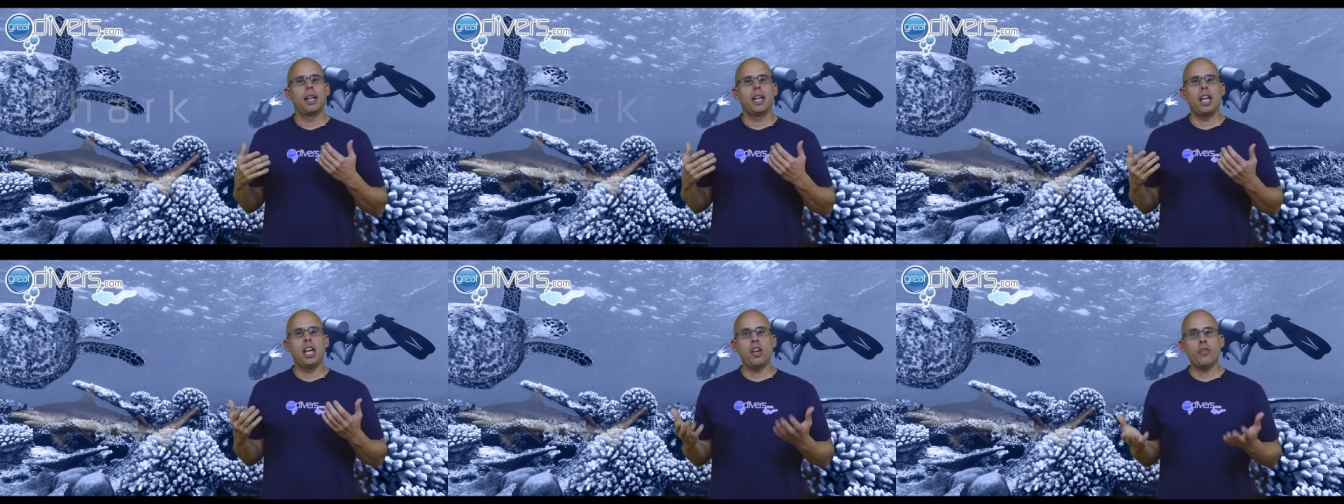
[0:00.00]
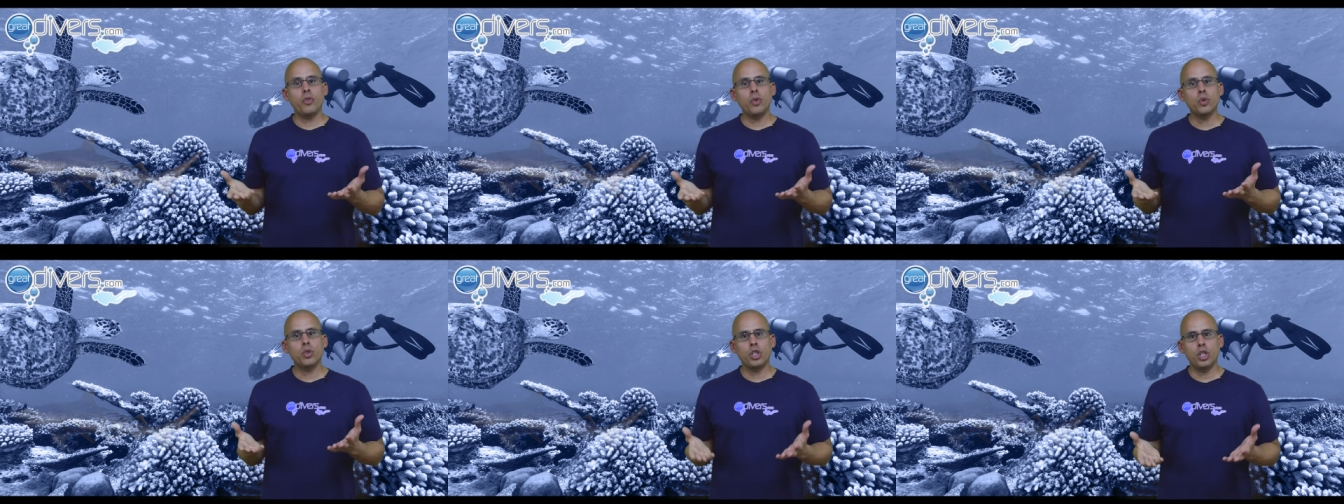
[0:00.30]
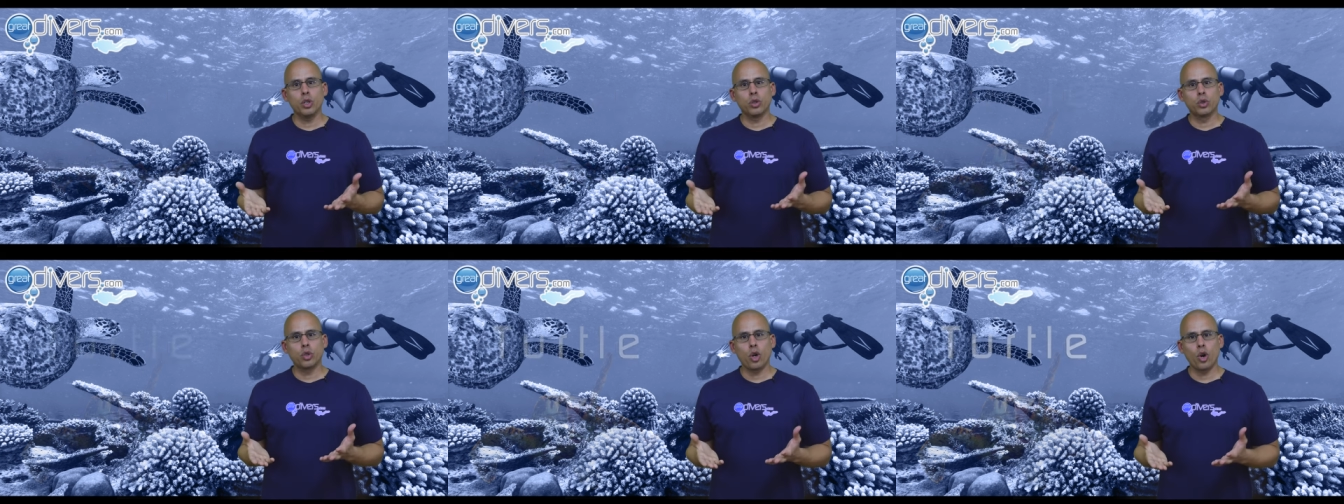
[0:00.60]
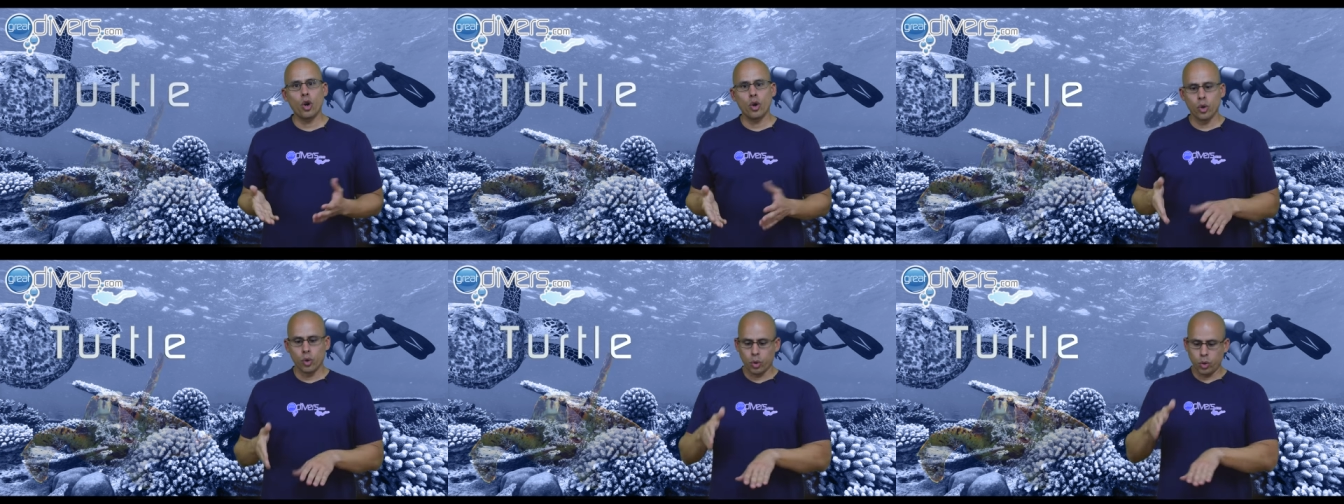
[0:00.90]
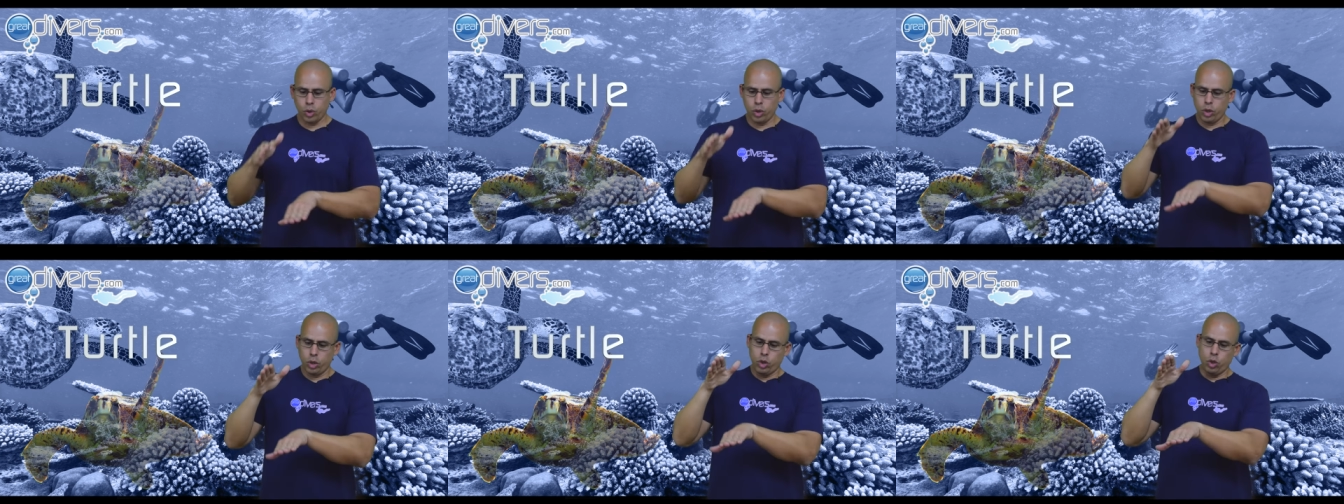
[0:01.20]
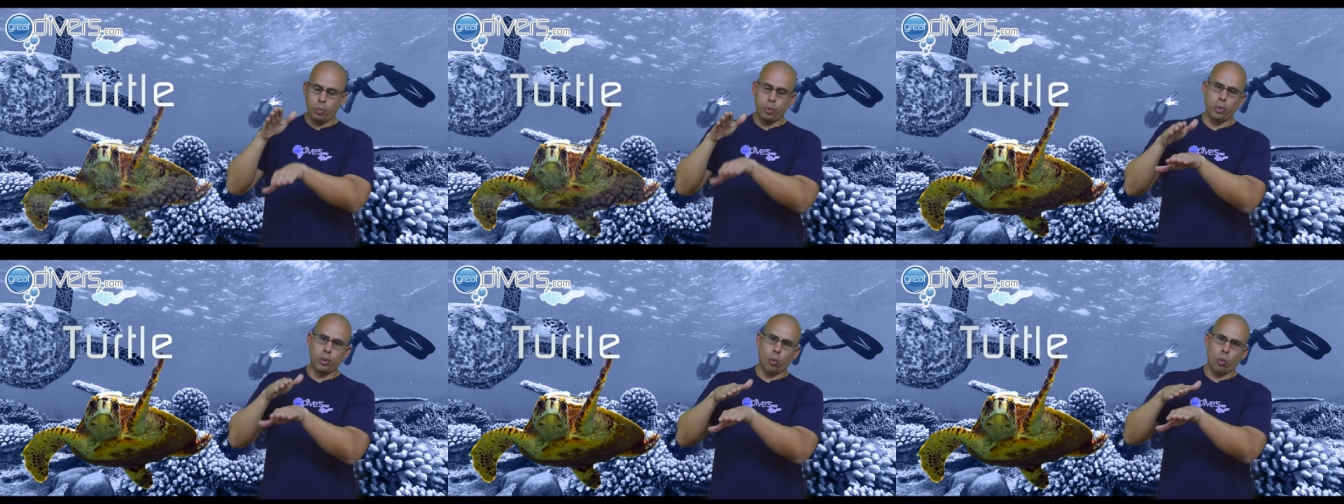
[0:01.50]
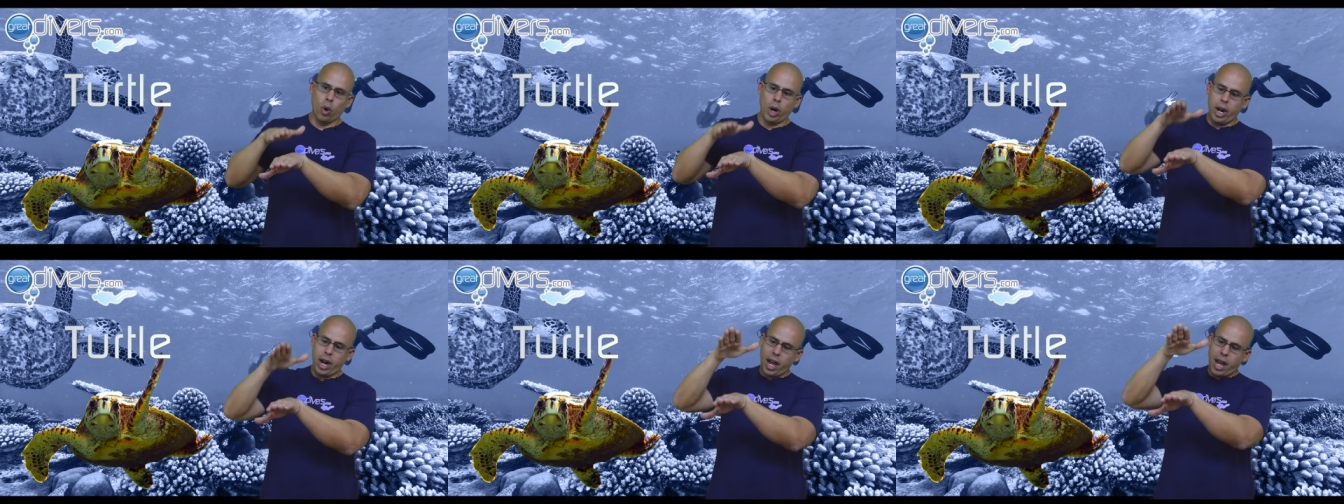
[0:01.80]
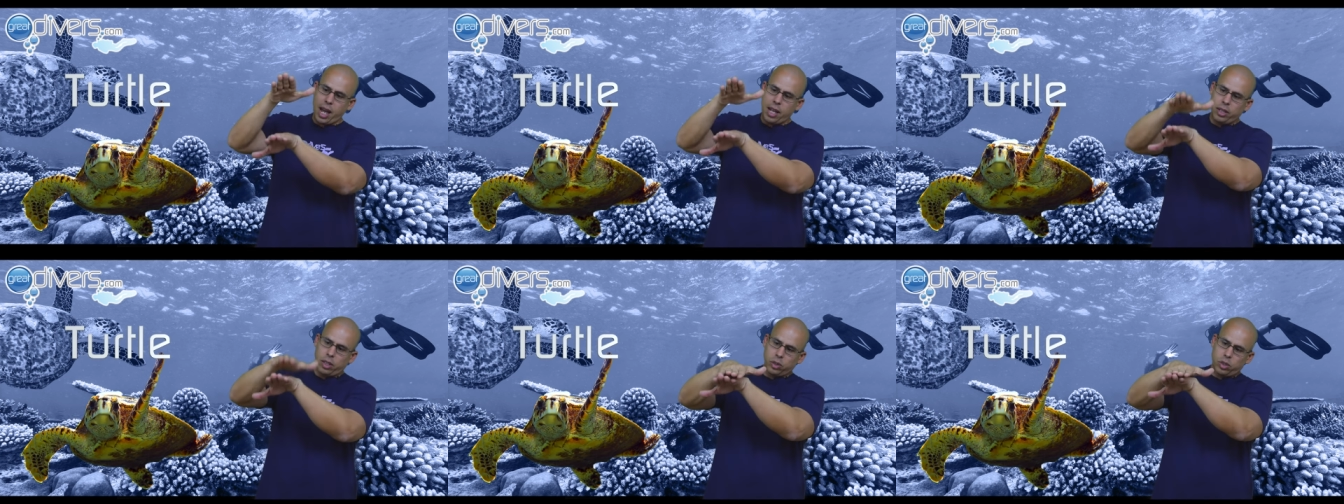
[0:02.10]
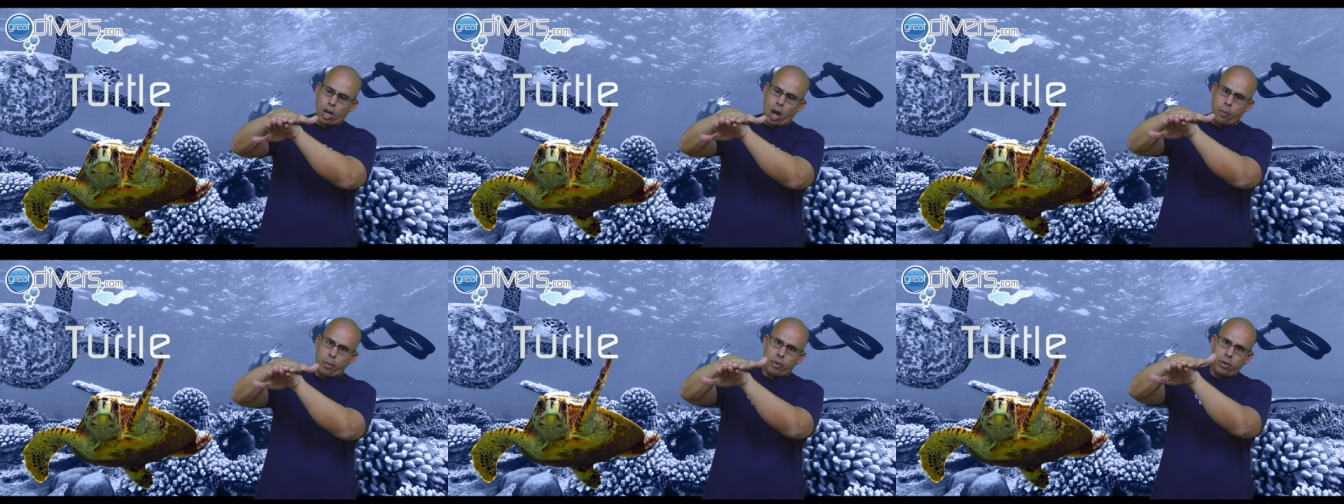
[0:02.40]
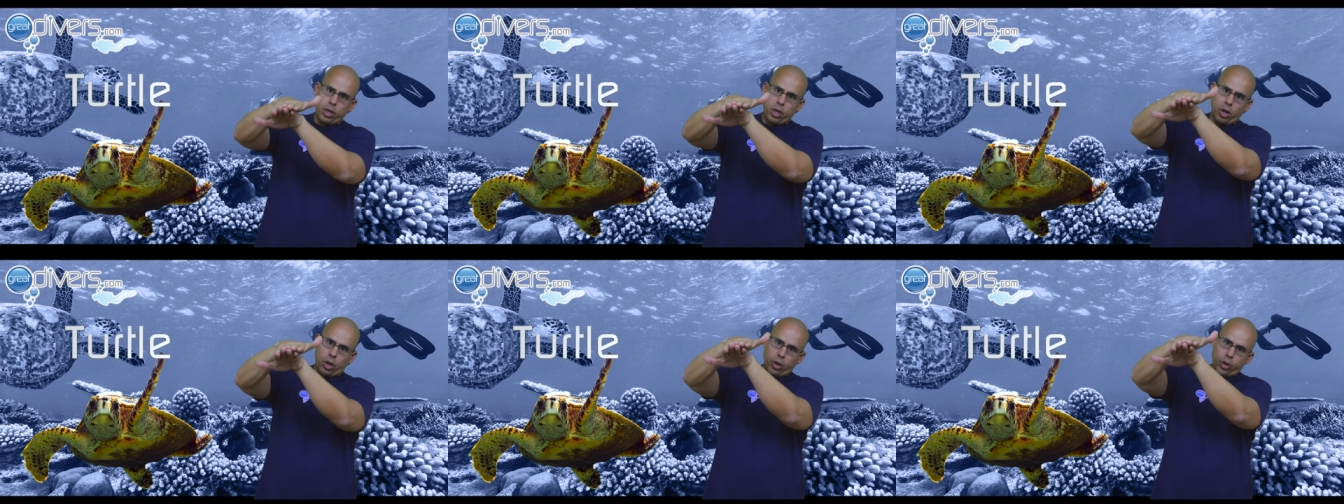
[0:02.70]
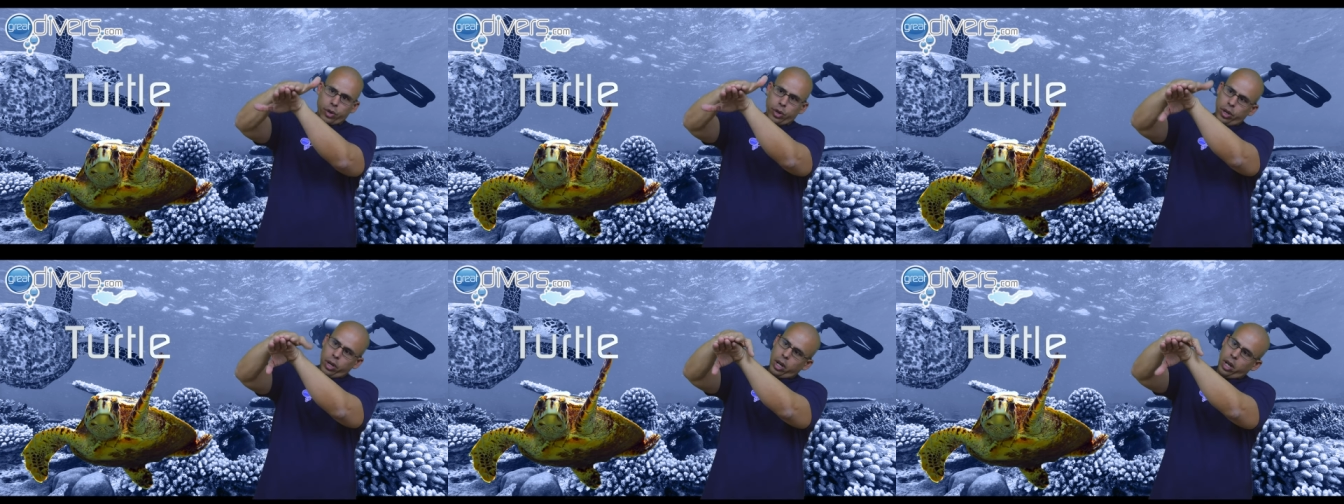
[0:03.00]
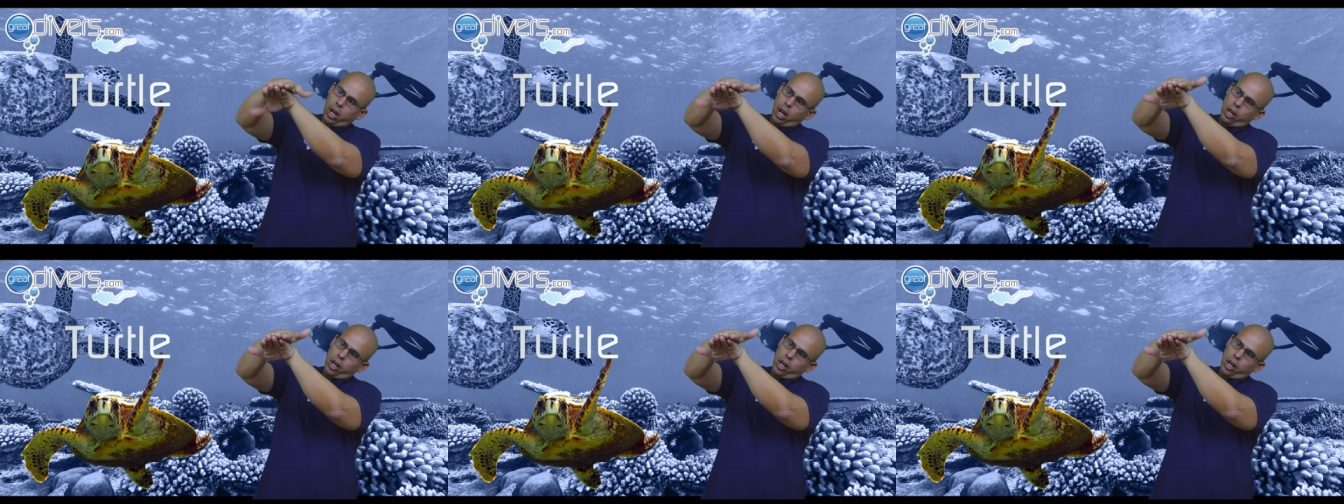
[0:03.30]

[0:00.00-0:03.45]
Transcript: If you see a turtle, you put one hand on top of the other